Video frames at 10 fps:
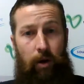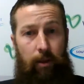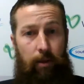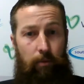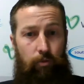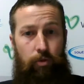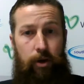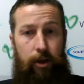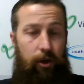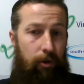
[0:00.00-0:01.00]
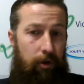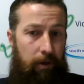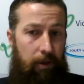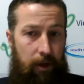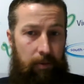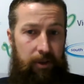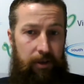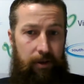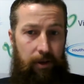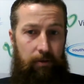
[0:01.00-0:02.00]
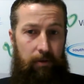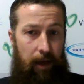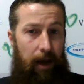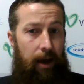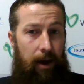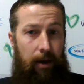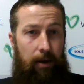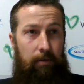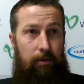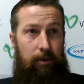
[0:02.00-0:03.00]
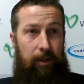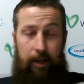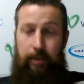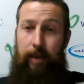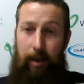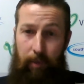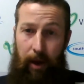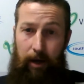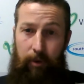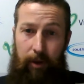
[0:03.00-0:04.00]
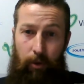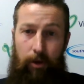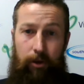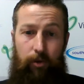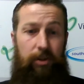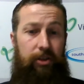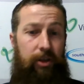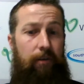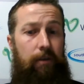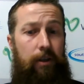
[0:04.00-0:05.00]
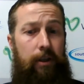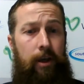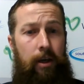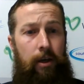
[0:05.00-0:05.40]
of the reoccurring themes is that they are keen to get back, but they want to do it safely.